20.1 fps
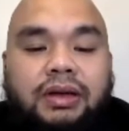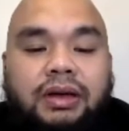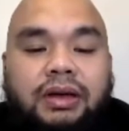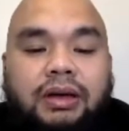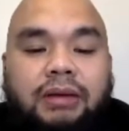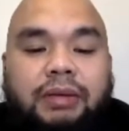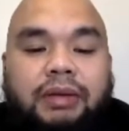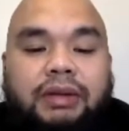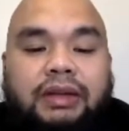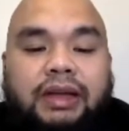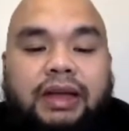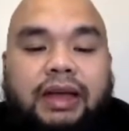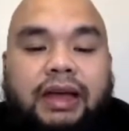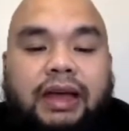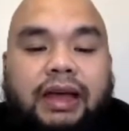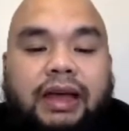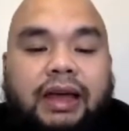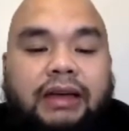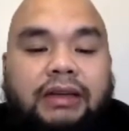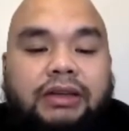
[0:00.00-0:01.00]
but
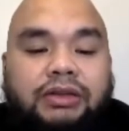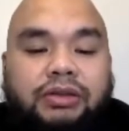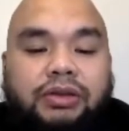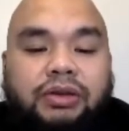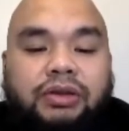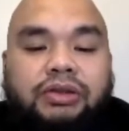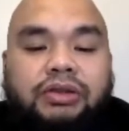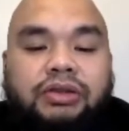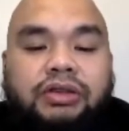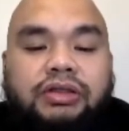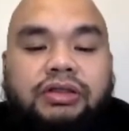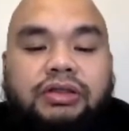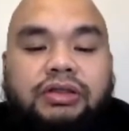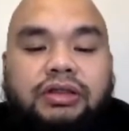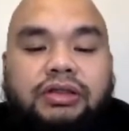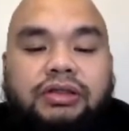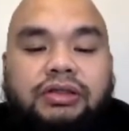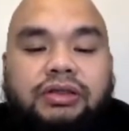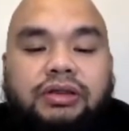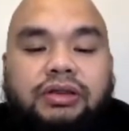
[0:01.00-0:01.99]
exogenous
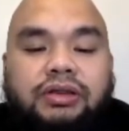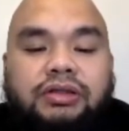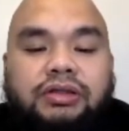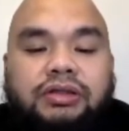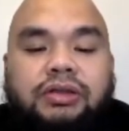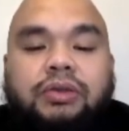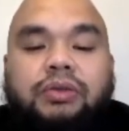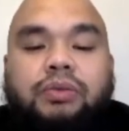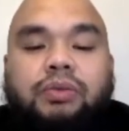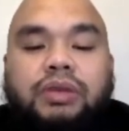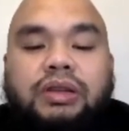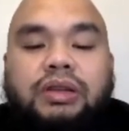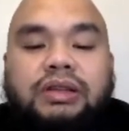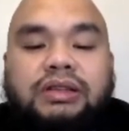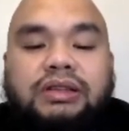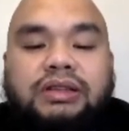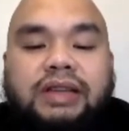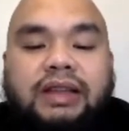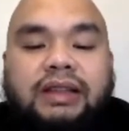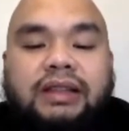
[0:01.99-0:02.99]
testosterone will
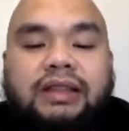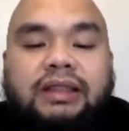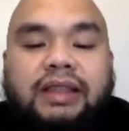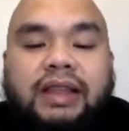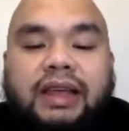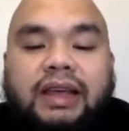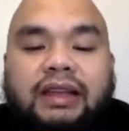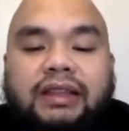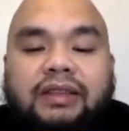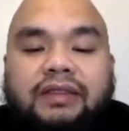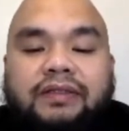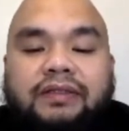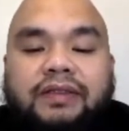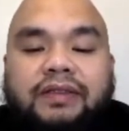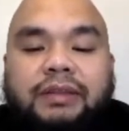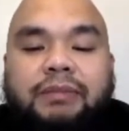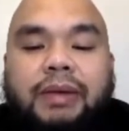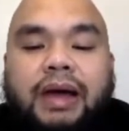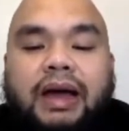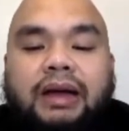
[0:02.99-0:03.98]
send negative
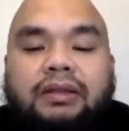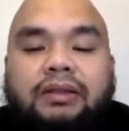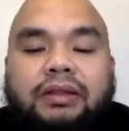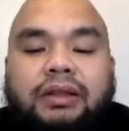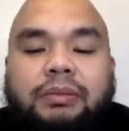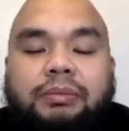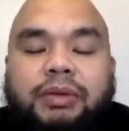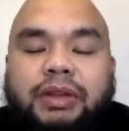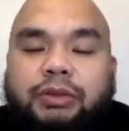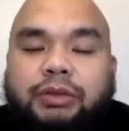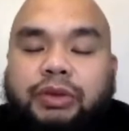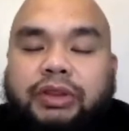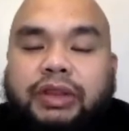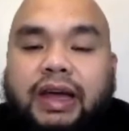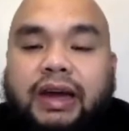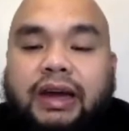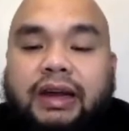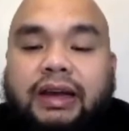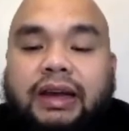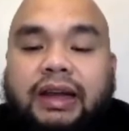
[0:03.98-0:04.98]
feedback to the
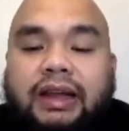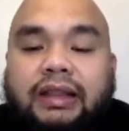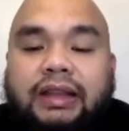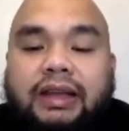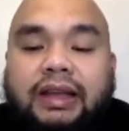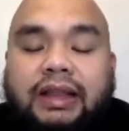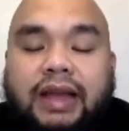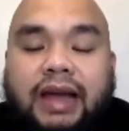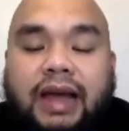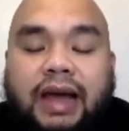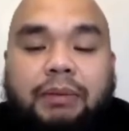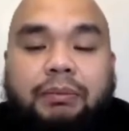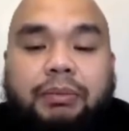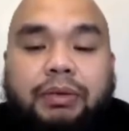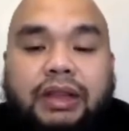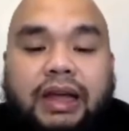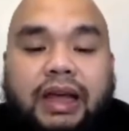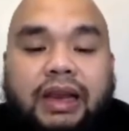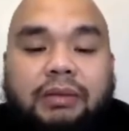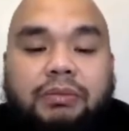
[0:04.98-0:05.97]
pituitary gland and the
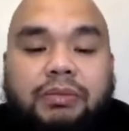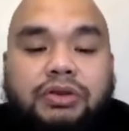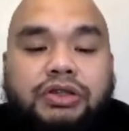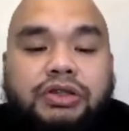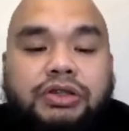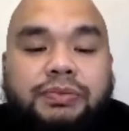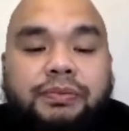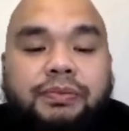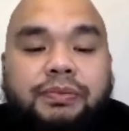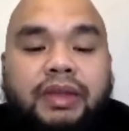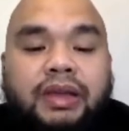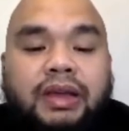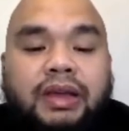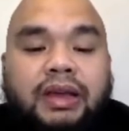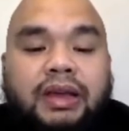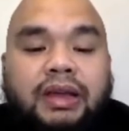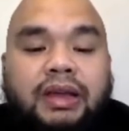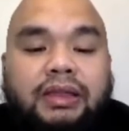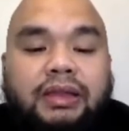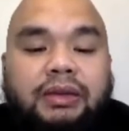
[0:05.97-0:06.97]
hypothalamus,
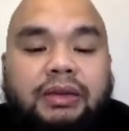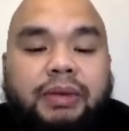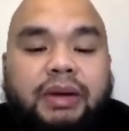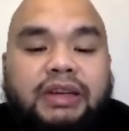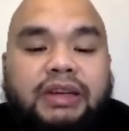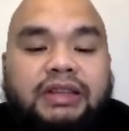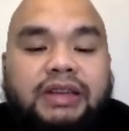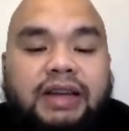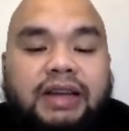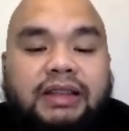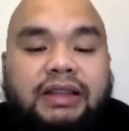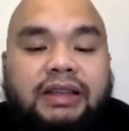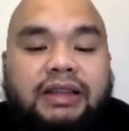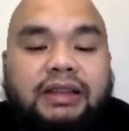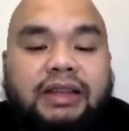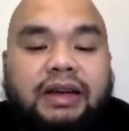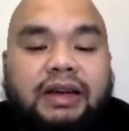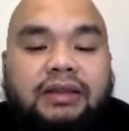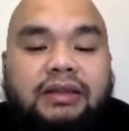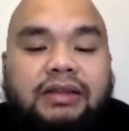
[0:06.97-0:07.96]
thereby shutting
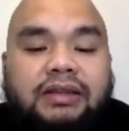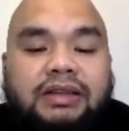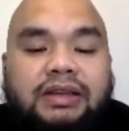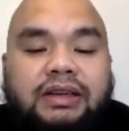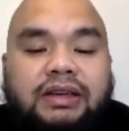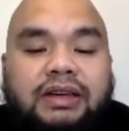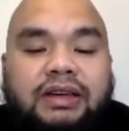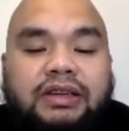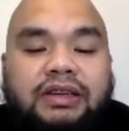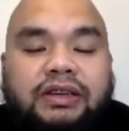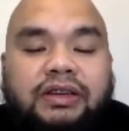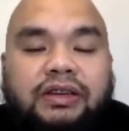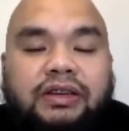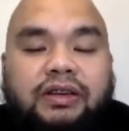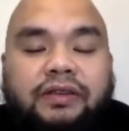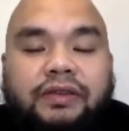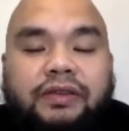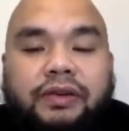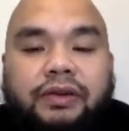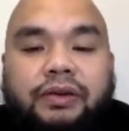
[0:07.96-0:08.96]
down the secretion
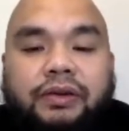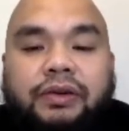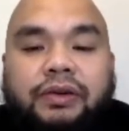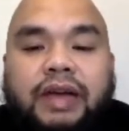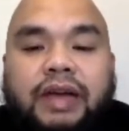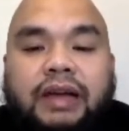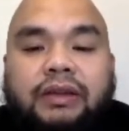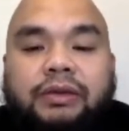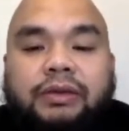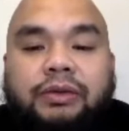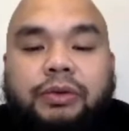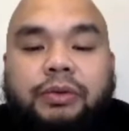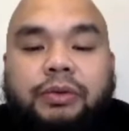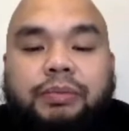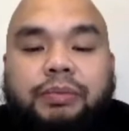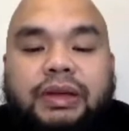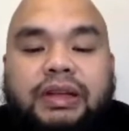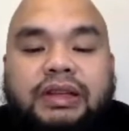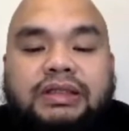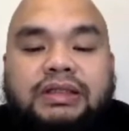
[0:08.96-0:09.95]
of your
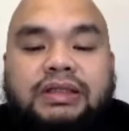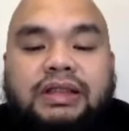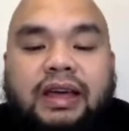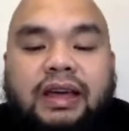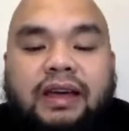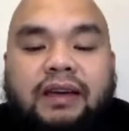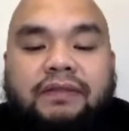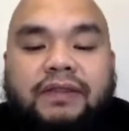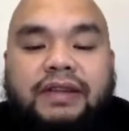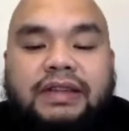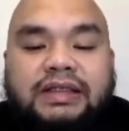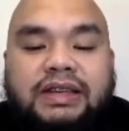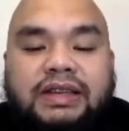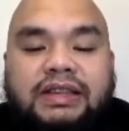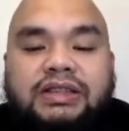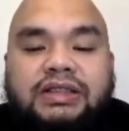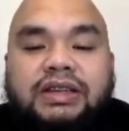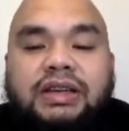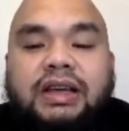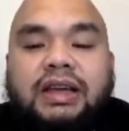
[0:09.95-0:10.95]
gonadotropins, the
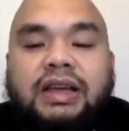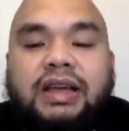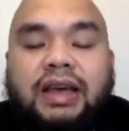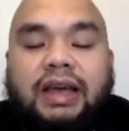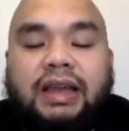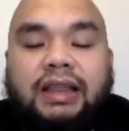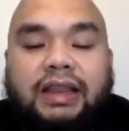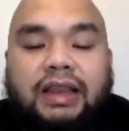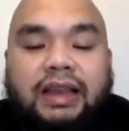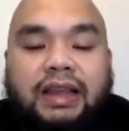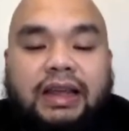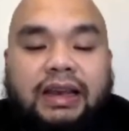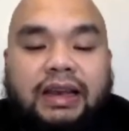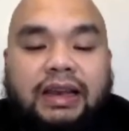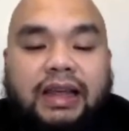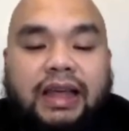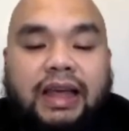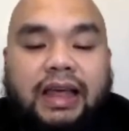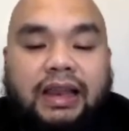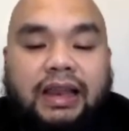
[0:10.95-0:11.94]
FSH and the
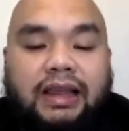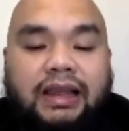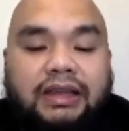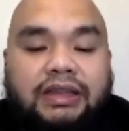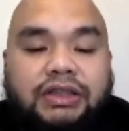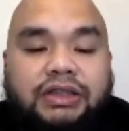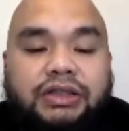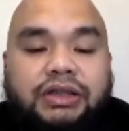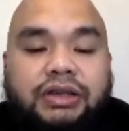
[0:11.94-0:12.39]
LH,